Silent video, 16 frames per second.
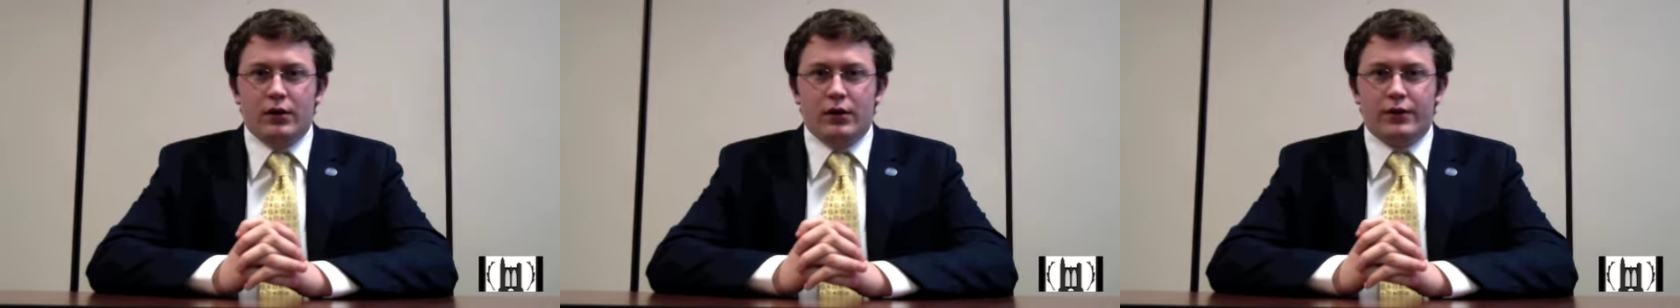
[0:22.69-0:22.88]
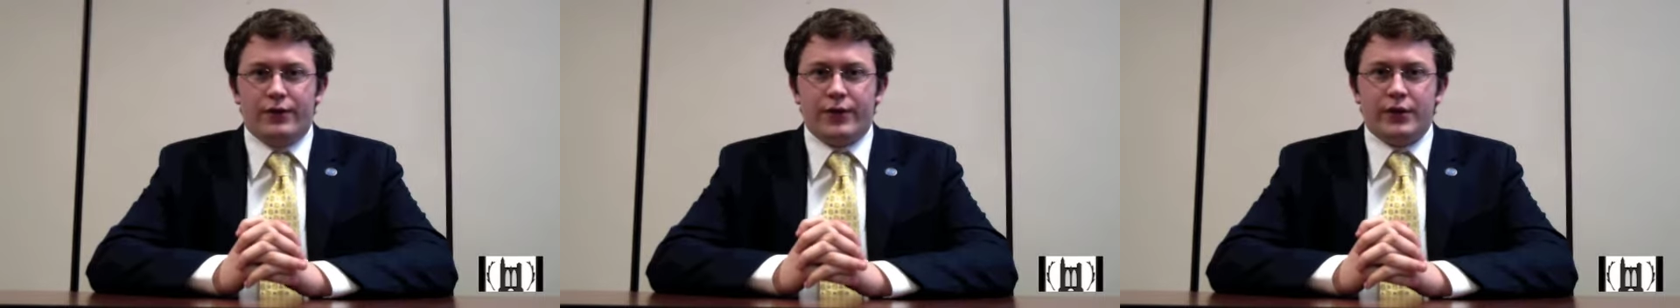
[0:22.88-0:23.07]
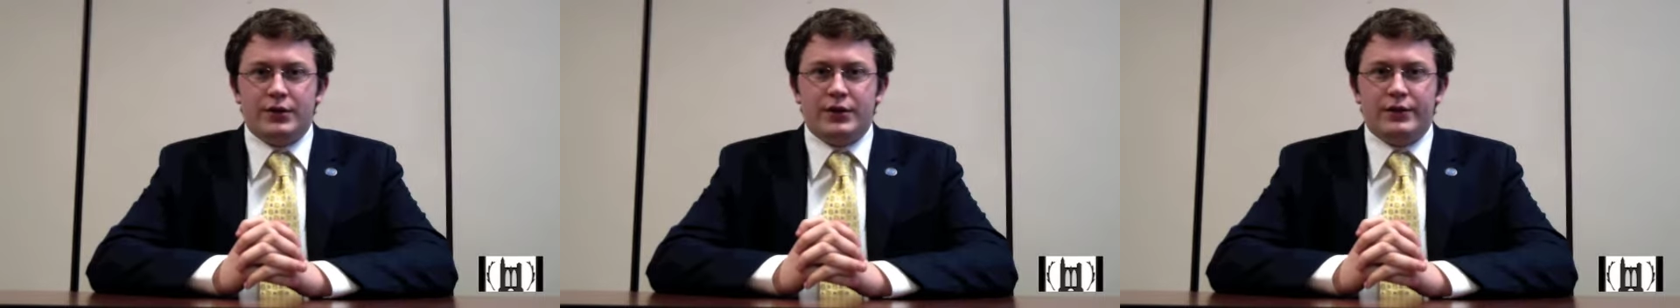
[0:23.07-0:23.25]
The
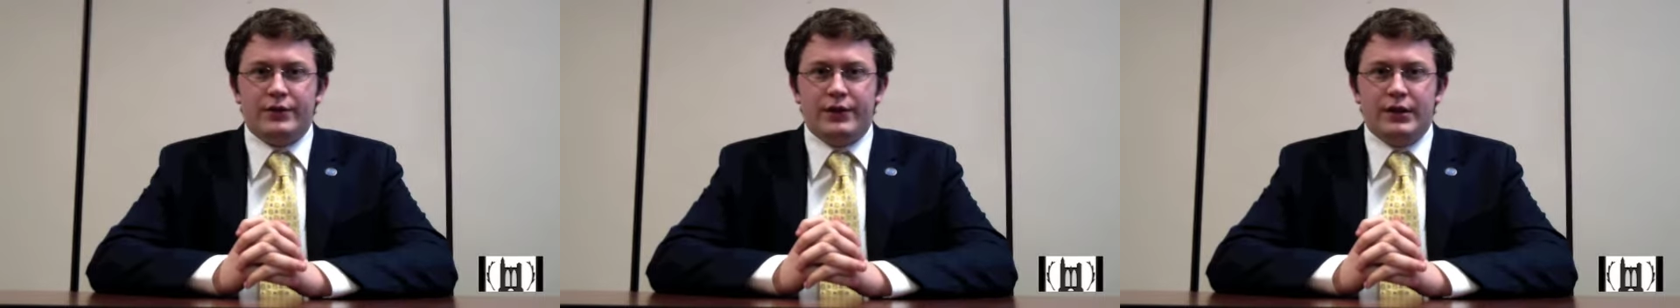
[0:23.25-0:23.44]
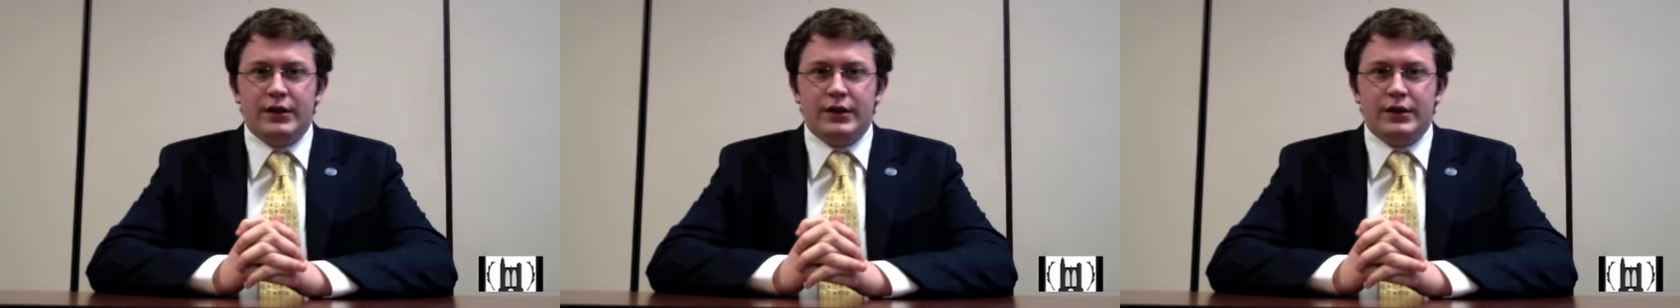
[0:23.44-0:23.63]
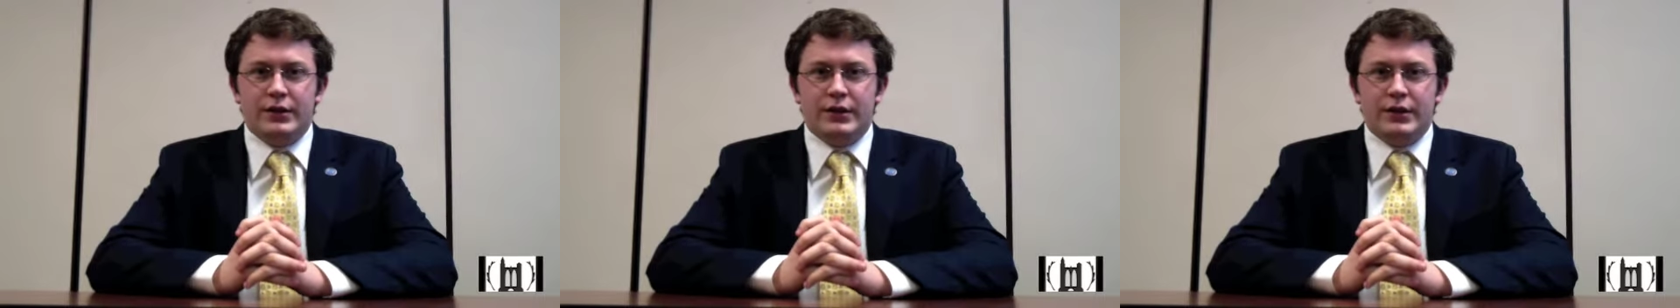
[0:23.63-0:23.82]
first of
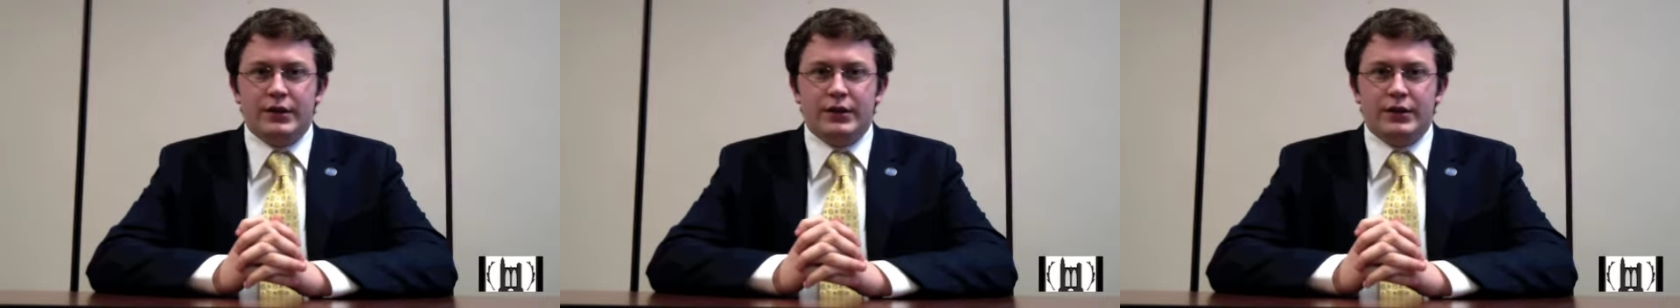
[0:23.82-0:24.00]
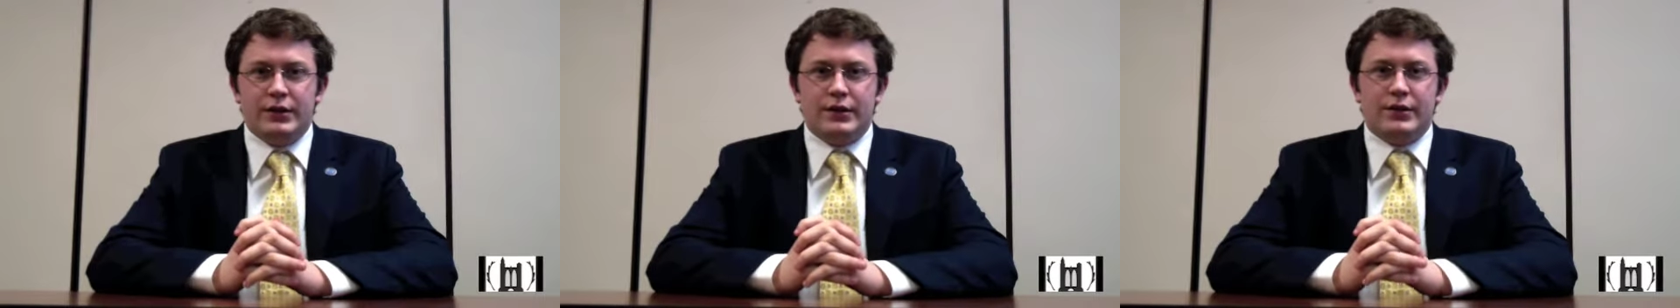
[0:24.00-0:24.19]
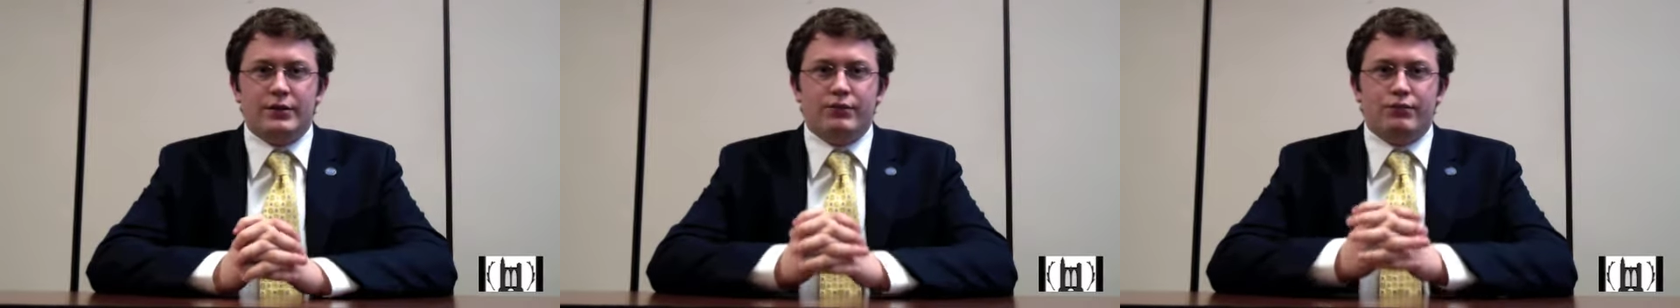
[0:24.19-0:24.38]
these
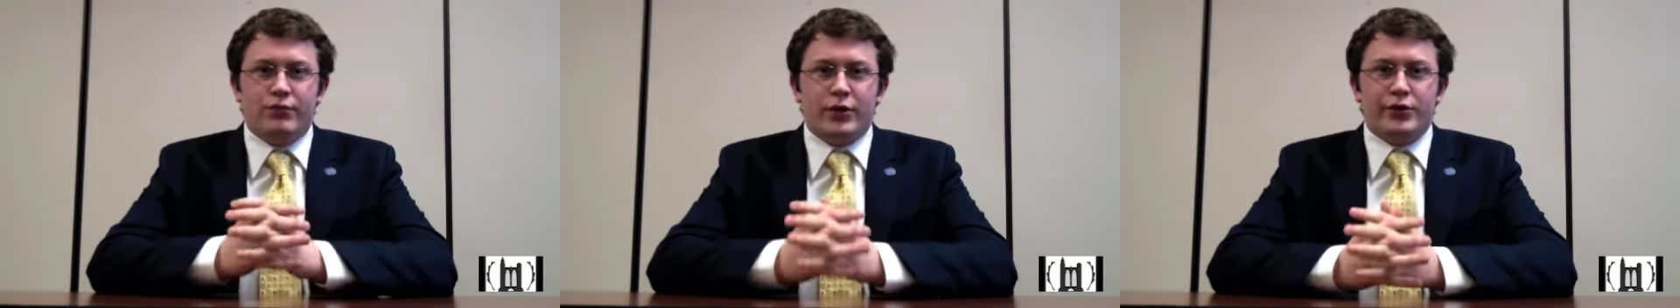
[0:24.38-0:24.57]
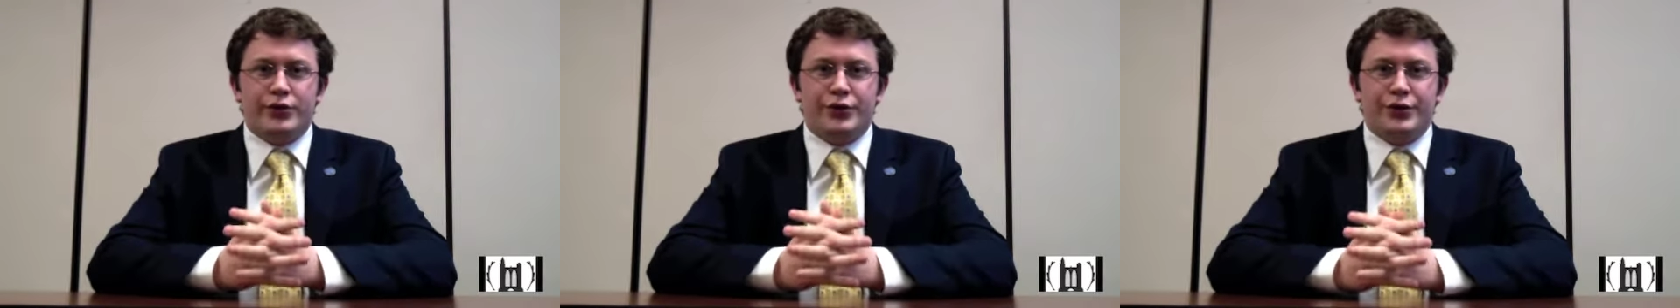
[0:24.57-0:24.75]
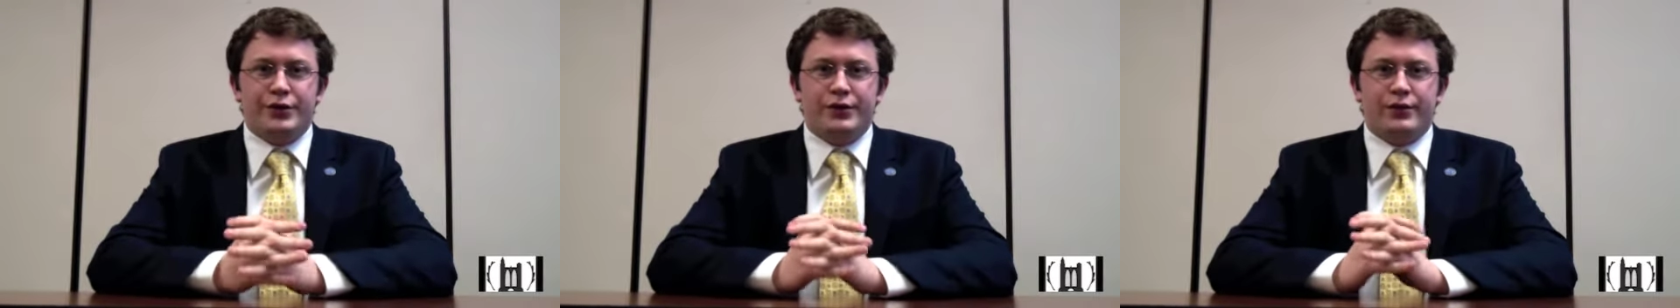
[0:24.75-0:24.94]
is
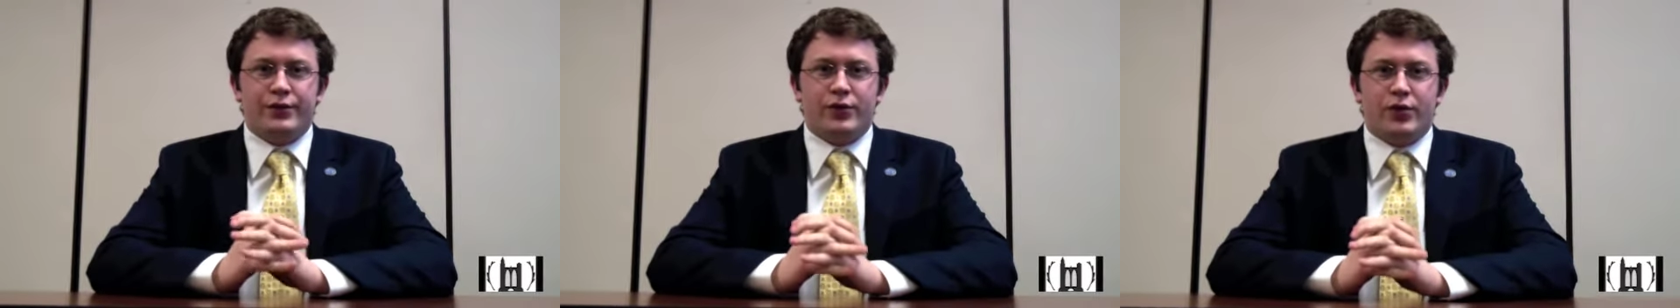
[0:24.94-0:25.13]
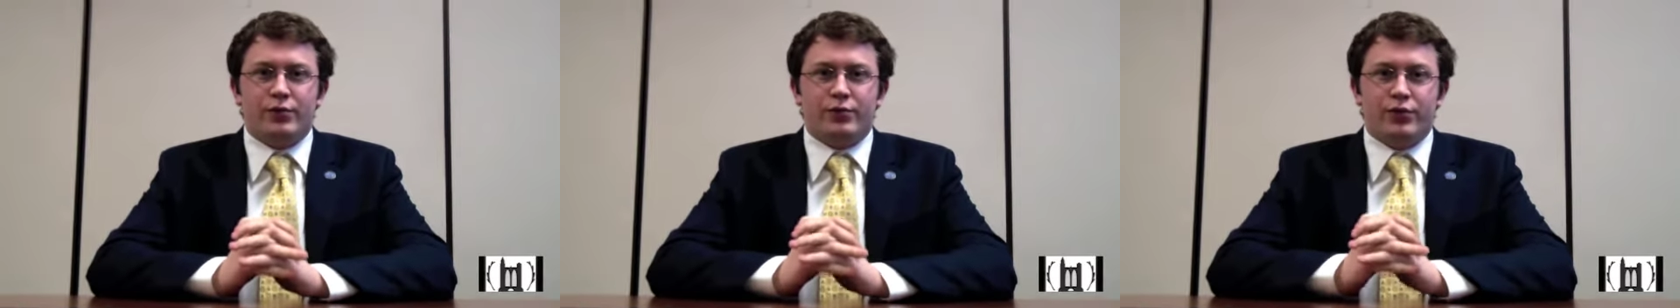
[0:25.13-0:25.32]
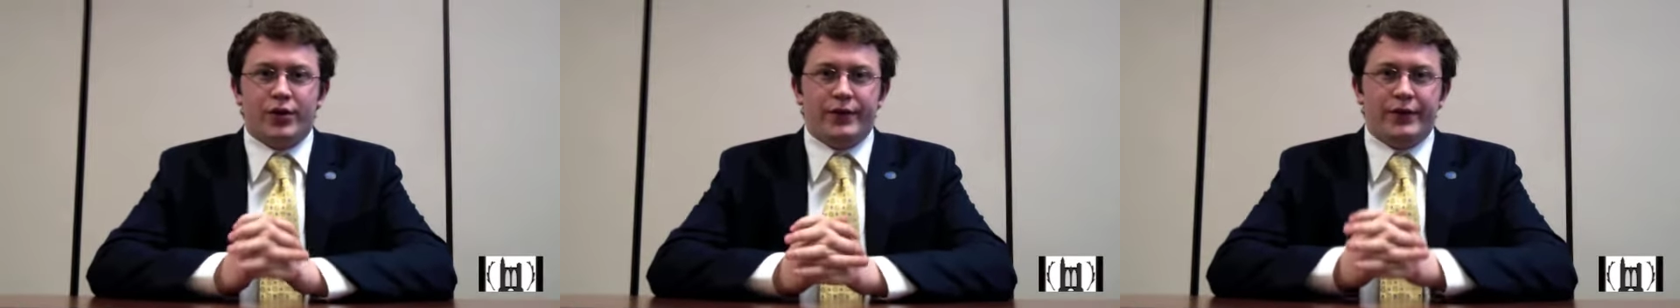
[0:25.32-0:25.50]
motion
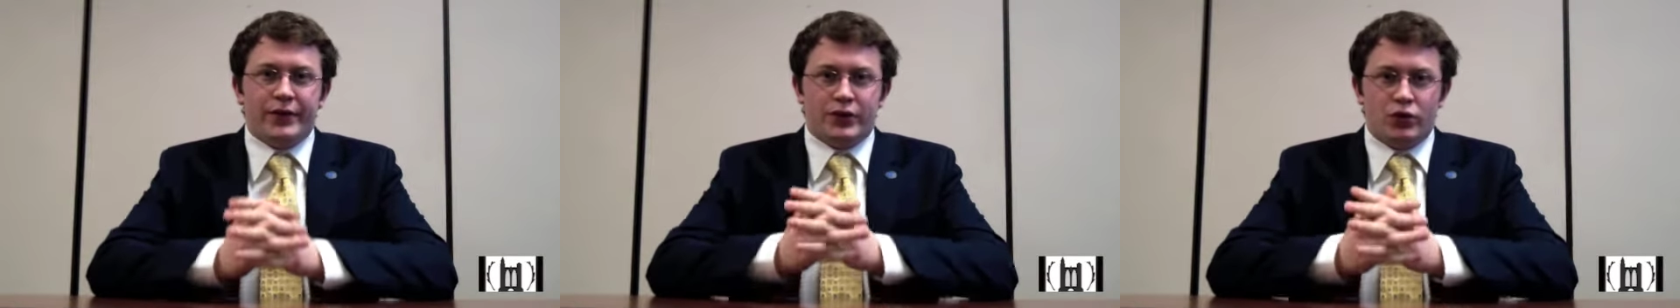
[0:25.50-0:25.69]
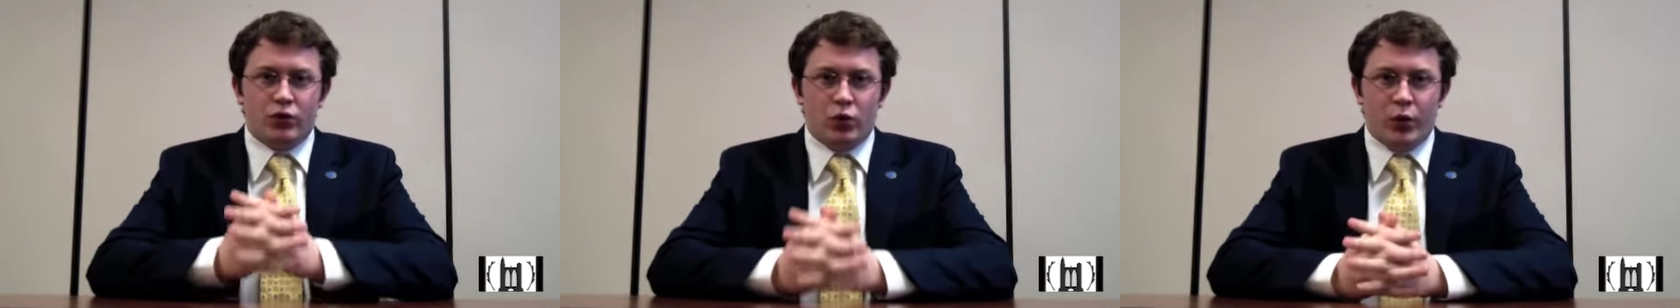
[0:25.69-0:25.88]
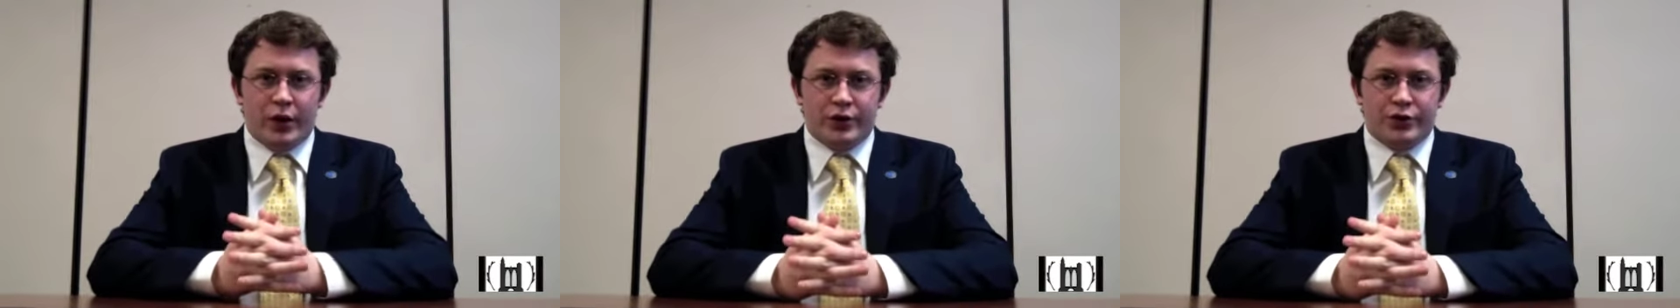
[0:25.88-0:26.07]
for previous
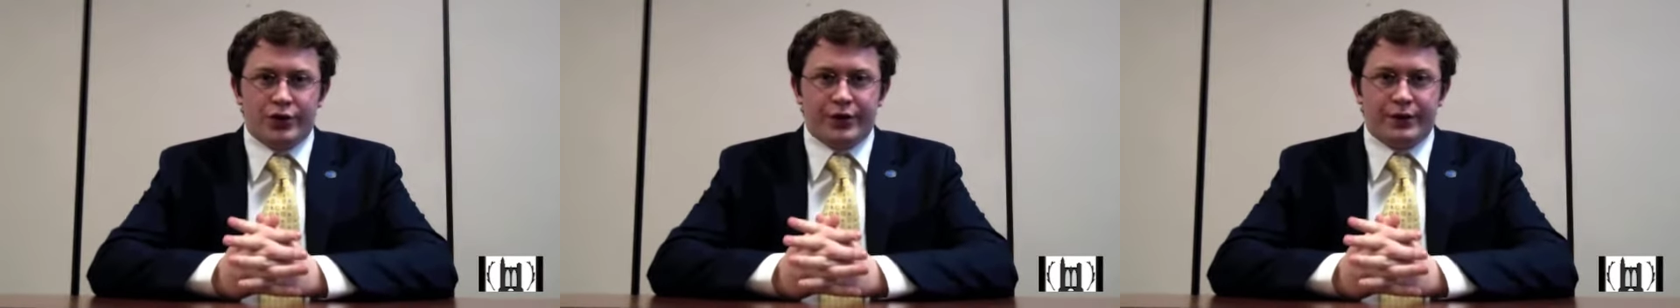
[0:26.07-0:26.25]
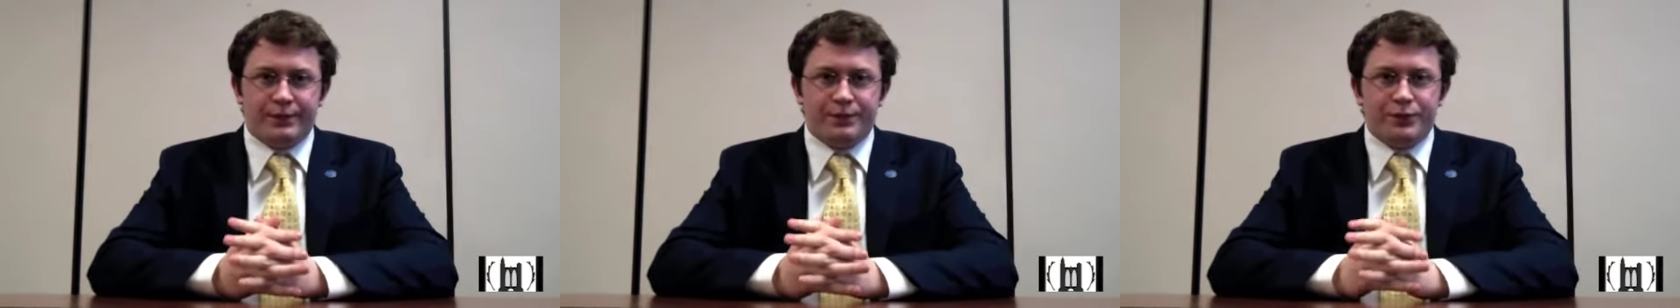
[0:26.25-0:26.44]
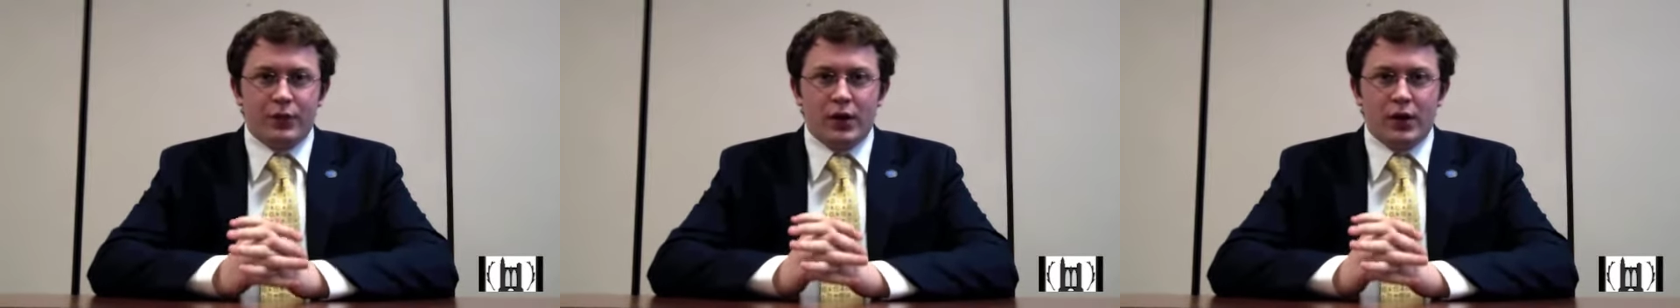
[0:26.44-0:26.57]
question.